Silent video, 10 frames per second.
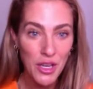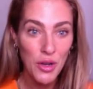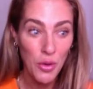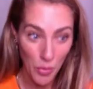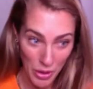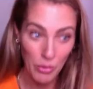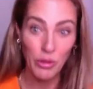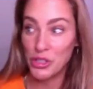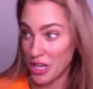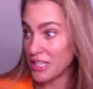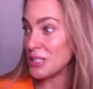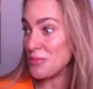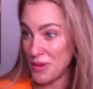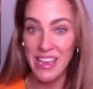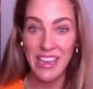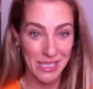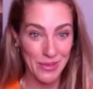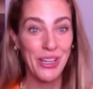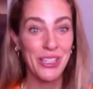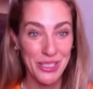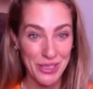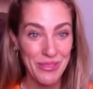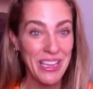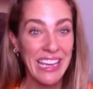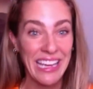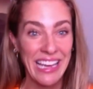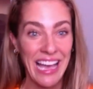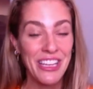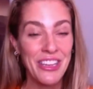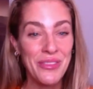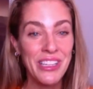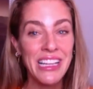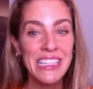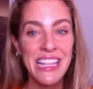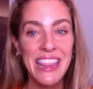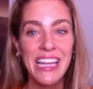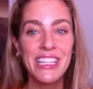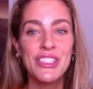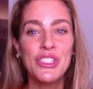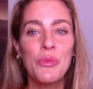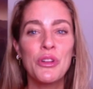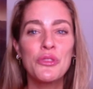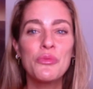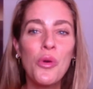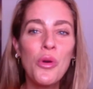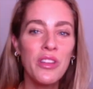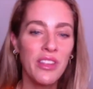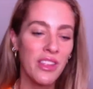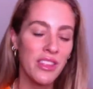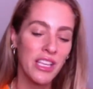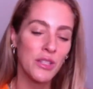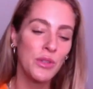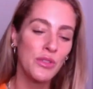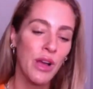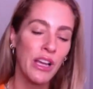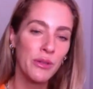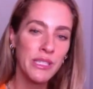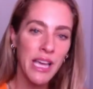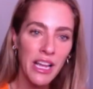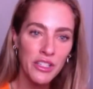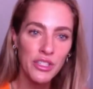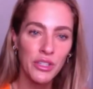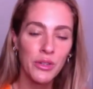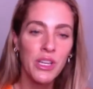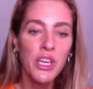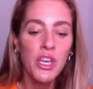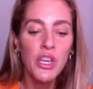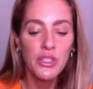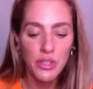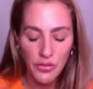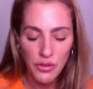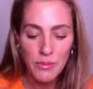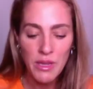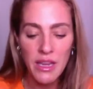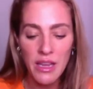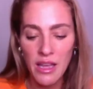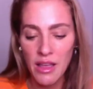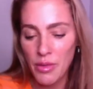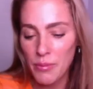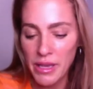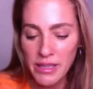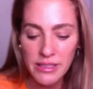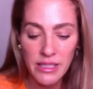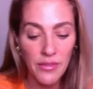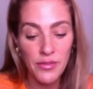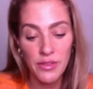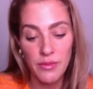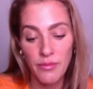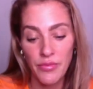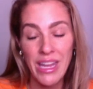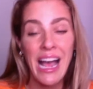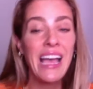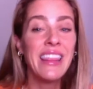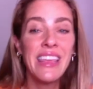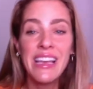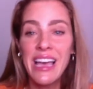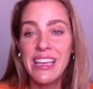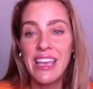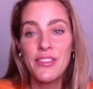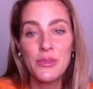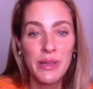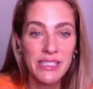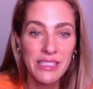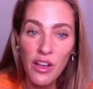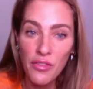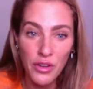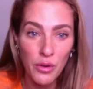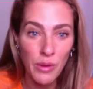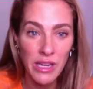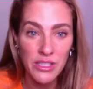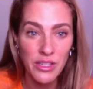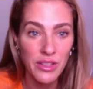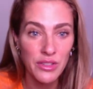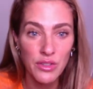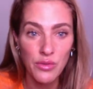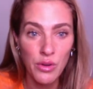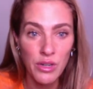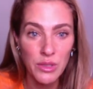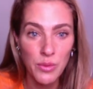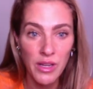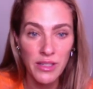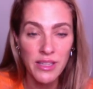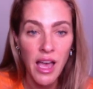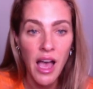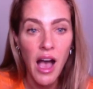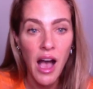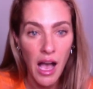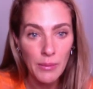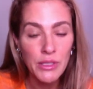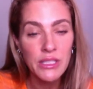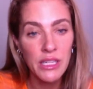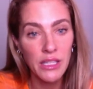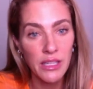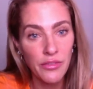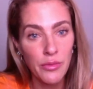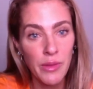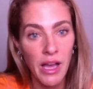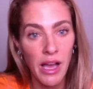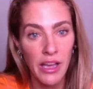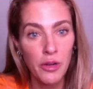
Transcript: we will just be a spiritual being. And you realize that that is so much more than the things we try to attach to. So for me, the biggest gift that I think I gave to myself in a way during this divorce was I'm just going to live from the higher